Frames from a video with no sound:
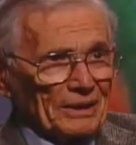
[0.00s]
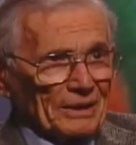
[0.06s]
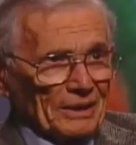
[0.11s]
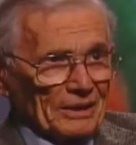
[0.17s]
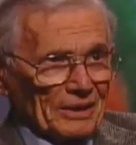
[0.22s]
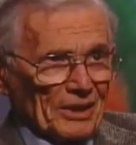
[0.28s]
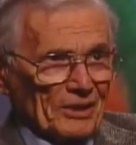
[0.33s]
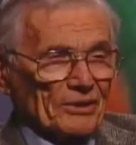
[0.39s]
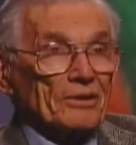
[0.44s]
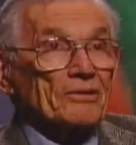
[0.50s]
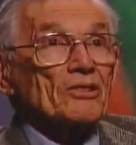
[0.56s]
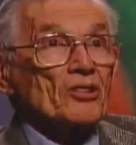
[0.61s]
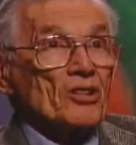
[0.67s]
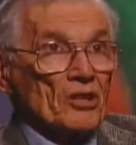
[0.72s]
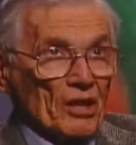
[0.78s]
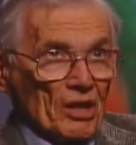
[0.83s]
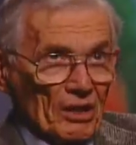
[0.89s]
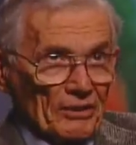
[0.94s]
And I said,
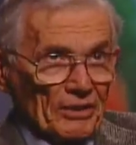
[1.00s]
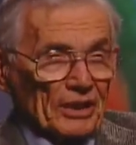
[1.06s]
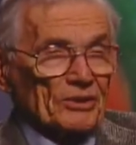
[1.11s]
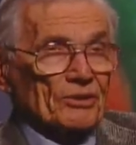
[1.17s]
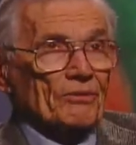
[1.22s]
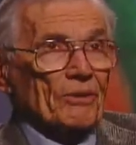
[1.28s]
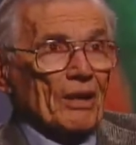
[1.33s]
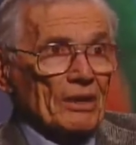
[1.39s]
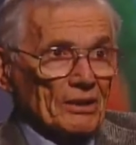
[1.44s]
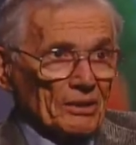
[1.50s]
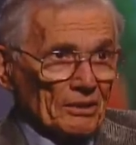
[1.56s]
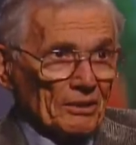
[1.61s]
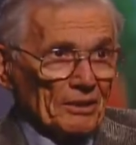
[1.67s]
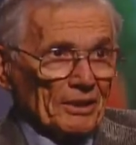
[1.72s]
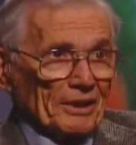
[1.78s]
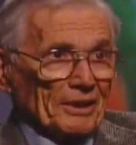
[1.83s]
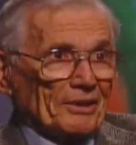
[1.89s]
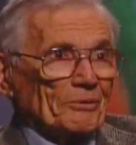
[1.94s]
yeah, that's right.
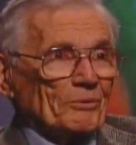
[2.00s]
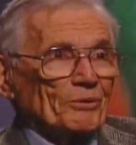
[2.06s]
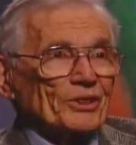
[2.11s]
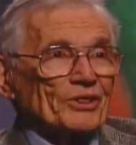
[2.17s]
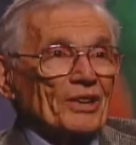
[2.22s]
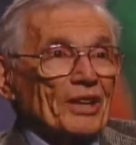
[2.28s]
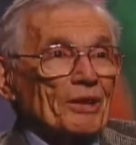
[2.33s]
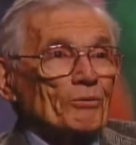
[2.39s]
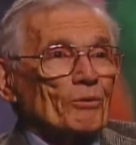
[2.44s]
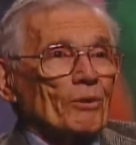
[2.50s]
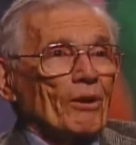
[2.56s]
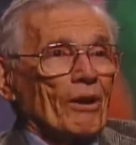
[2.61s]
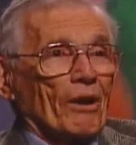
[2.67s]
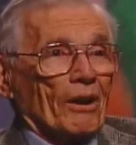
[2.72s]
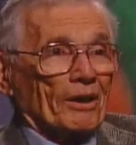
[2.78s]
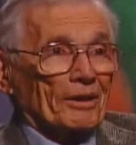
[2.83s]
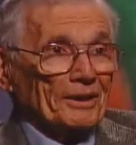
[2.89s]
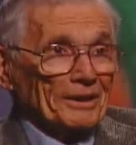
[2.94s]
Was I
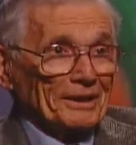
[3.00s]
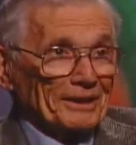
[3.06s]
wrong?